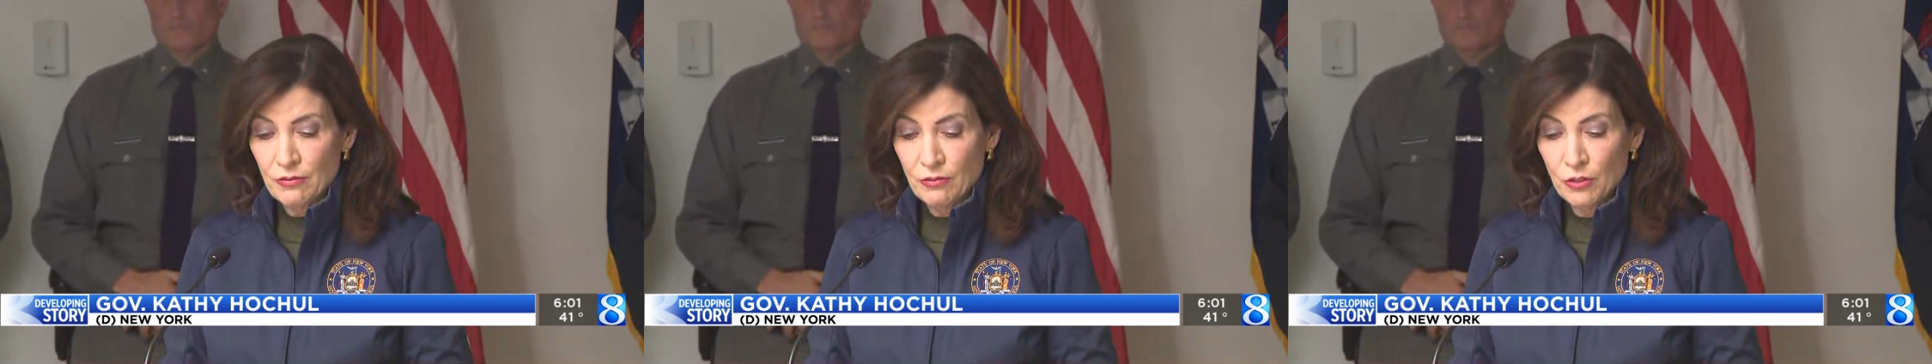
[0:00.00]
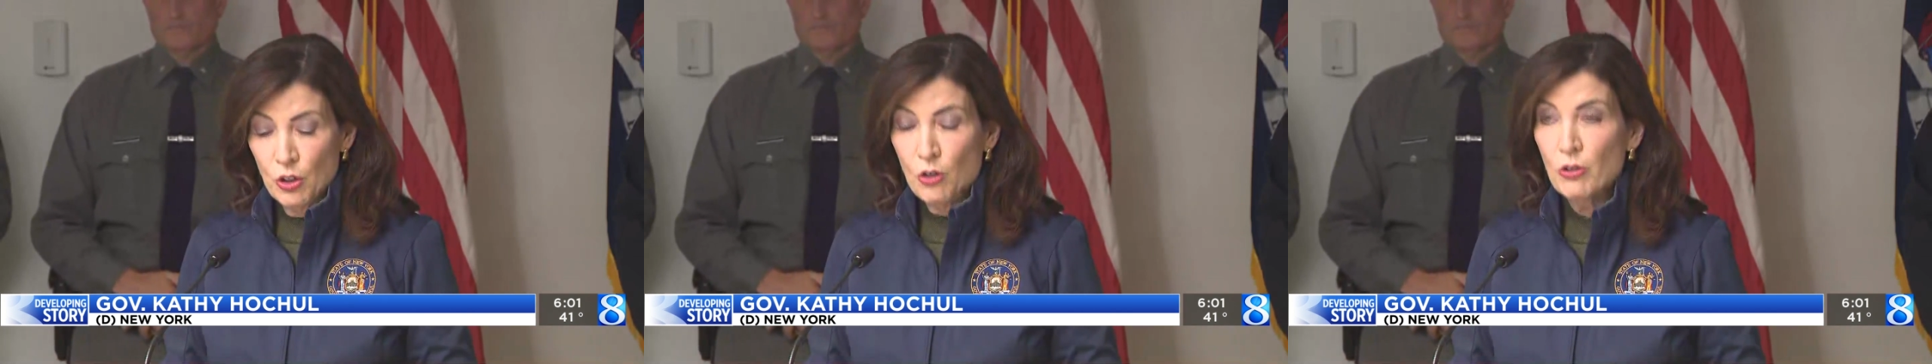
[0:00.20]

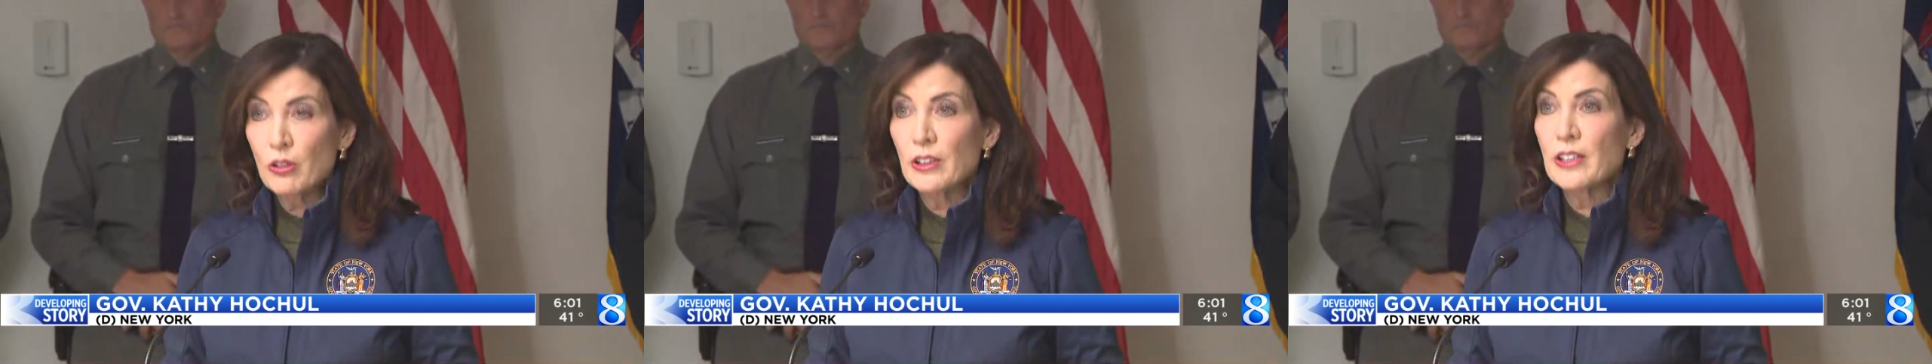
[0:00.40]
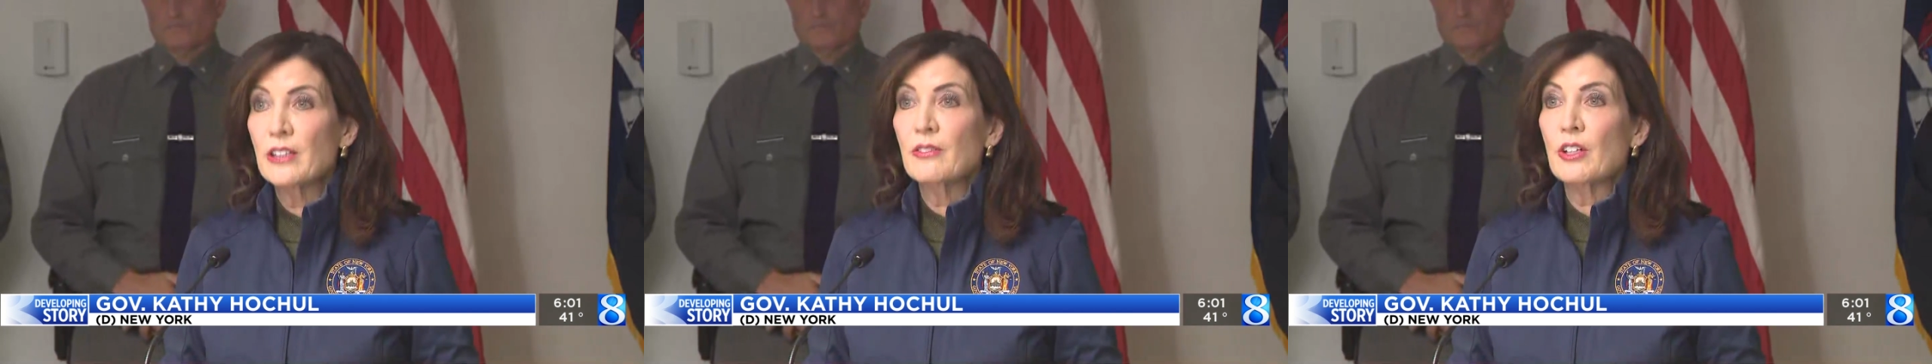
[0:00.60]

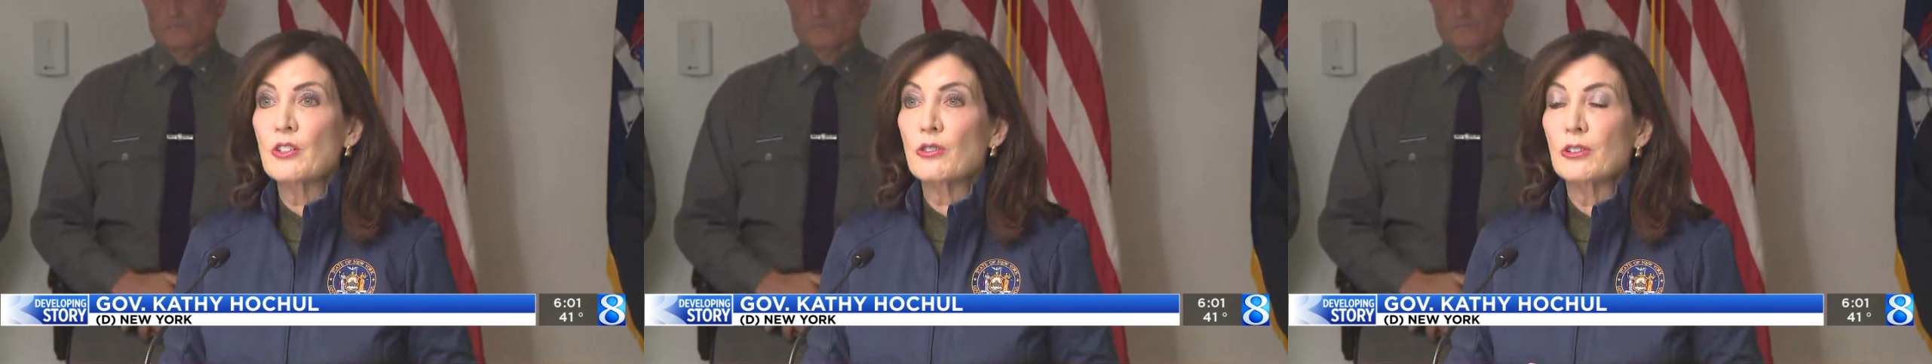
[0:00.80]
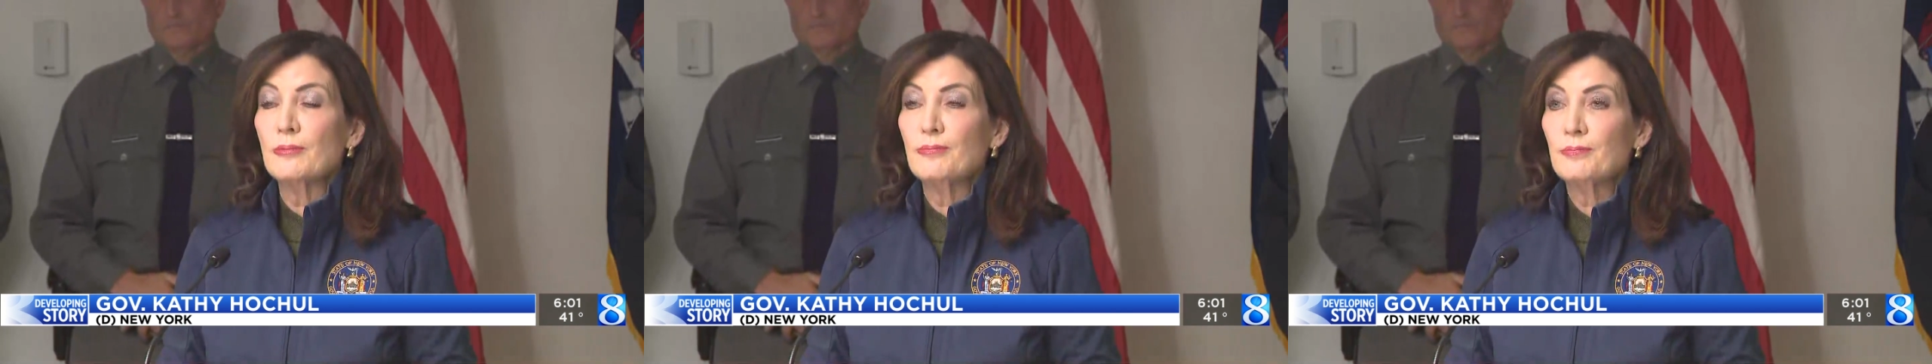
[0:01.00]
local
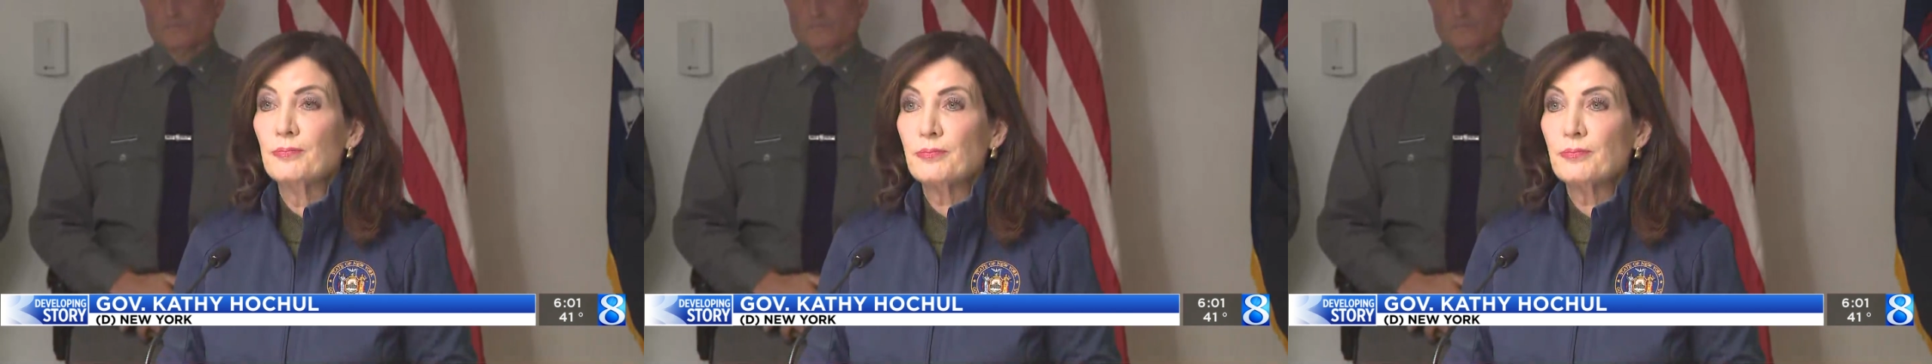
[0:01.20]
individual,